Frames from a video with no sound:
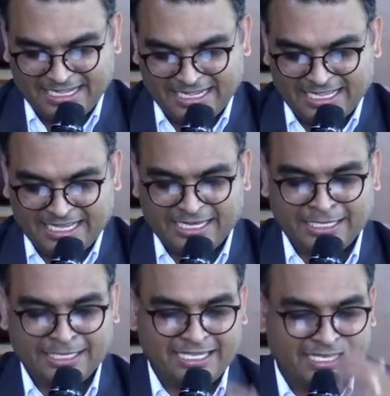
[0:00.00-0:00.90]

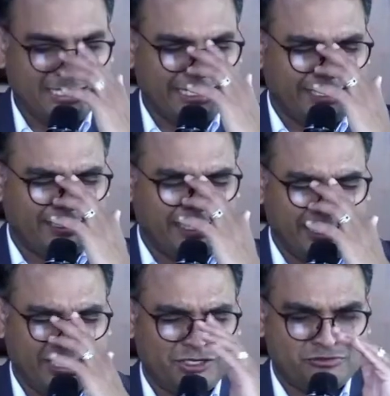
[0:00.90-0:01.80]
And he
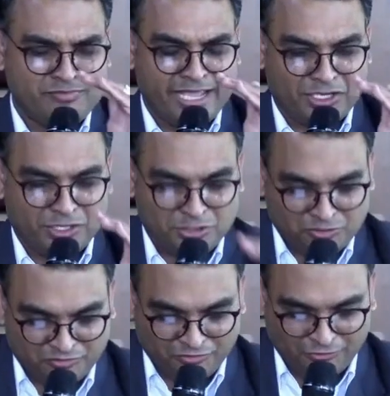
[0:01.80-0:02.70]
need to make
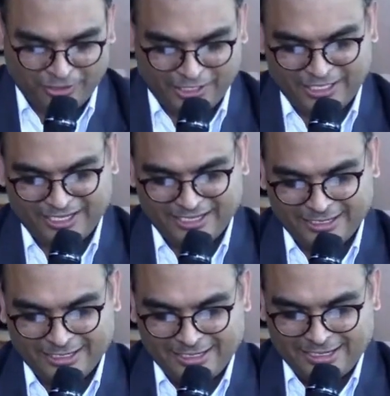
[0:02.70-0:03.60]
you free.
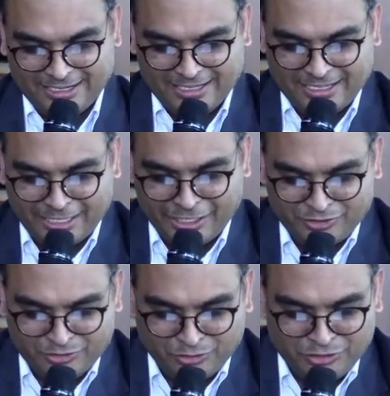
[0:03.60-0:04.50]
And
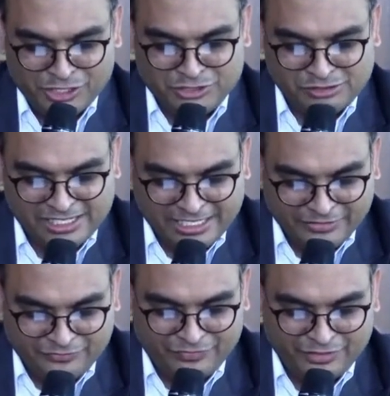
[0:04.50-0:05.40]
you don't need to
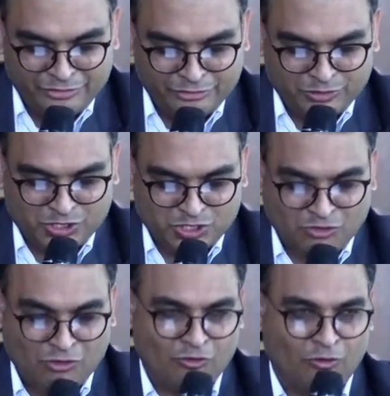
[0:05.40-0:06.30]
live in those
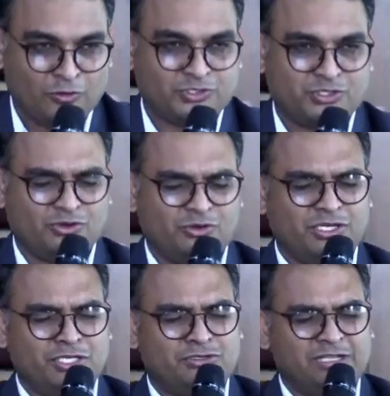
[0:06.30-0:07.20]
strongholds. You don't
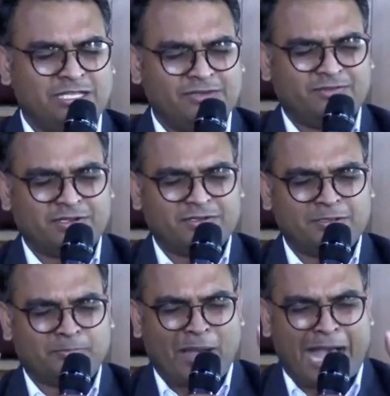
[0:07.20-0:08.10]
need to live under
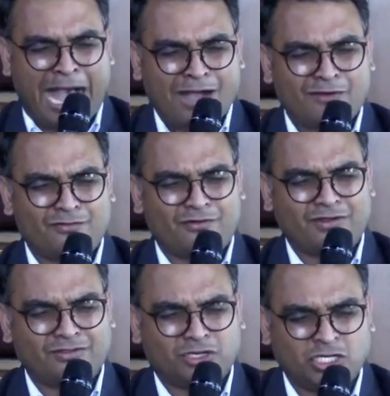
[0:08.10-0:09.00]
the power
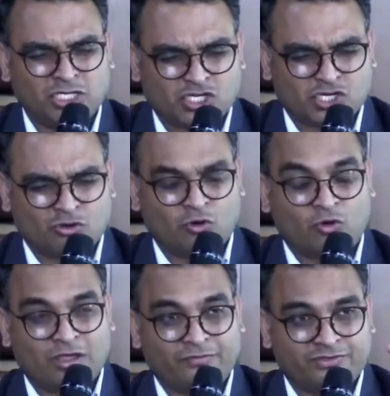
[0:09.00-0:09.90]
and the
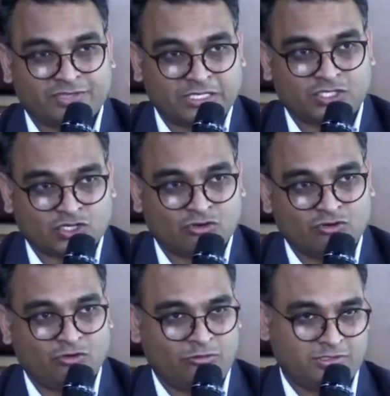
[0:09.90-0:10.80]
control of such
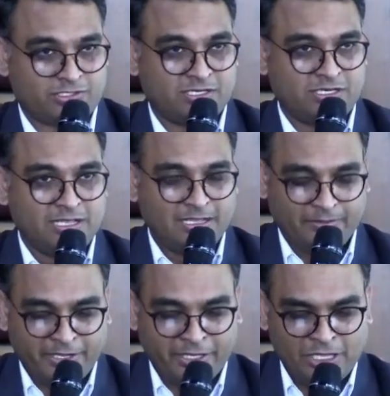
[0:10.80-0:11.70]
strongholds.
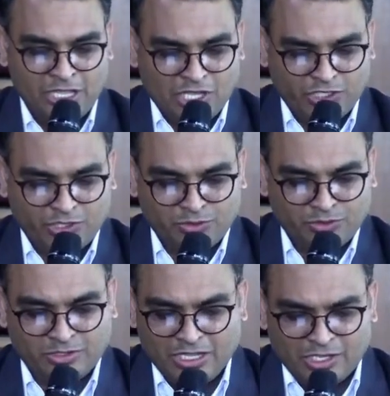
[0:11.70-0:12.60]
Amen.
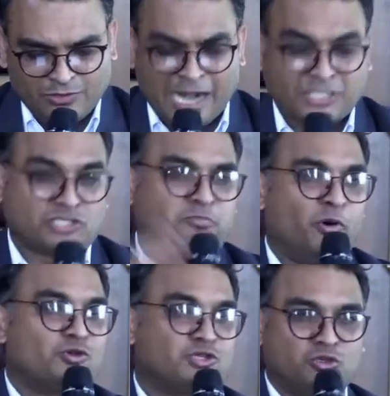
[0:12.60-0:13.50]
You're not
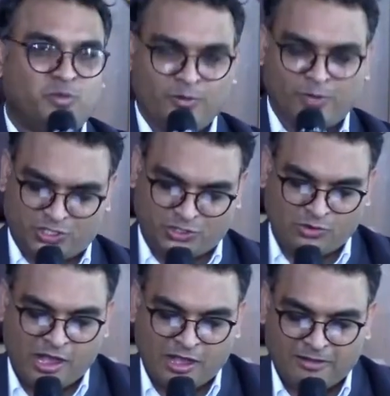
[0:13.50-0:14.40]
supposed to be what you
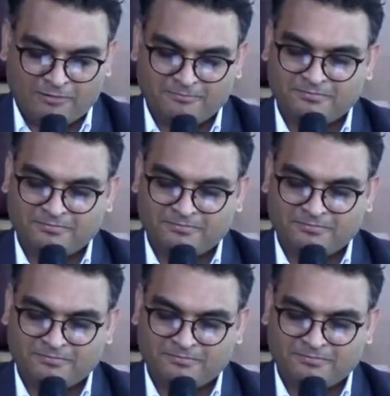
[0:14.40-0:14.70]
are.